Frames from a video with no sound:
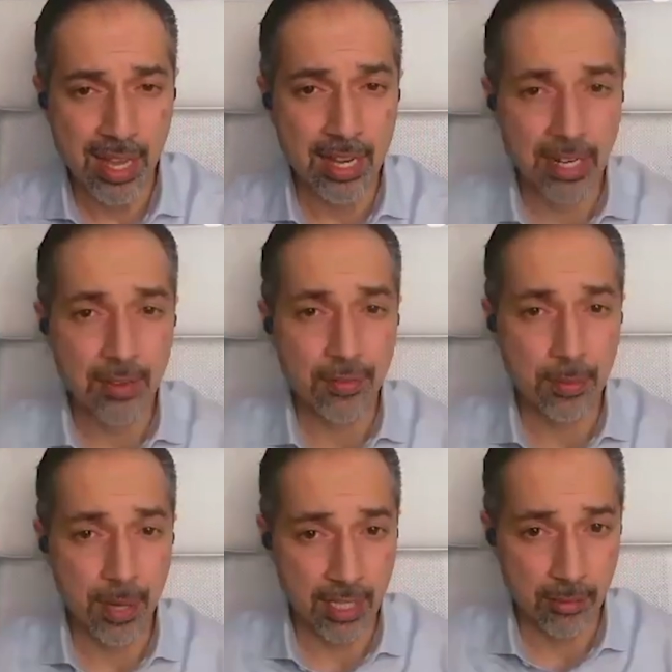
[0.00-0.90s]
and if
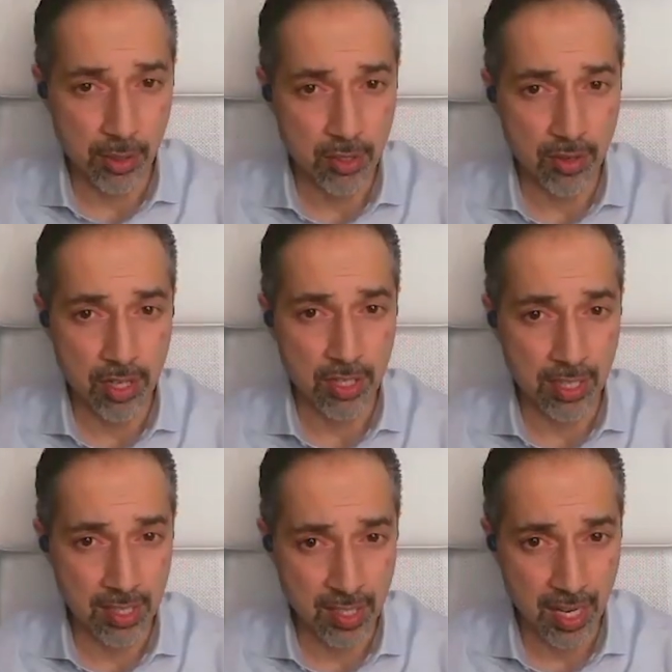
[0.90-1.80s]
the Biden
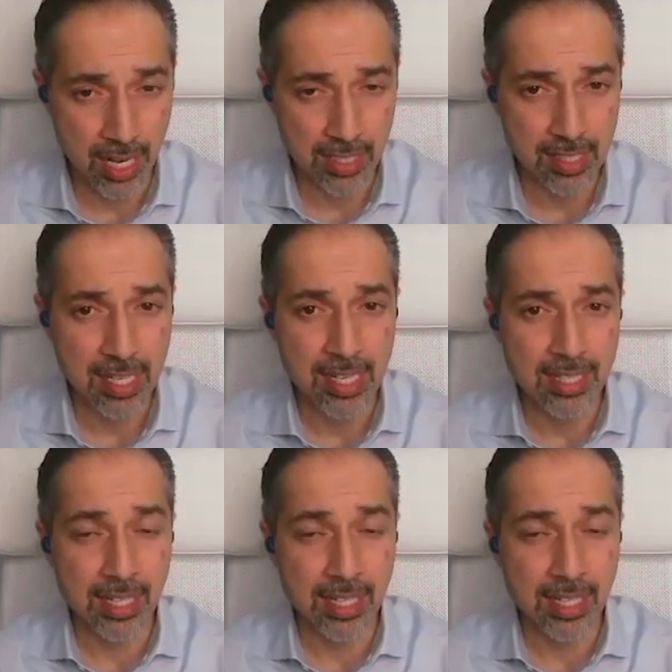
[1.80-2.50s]
administration decides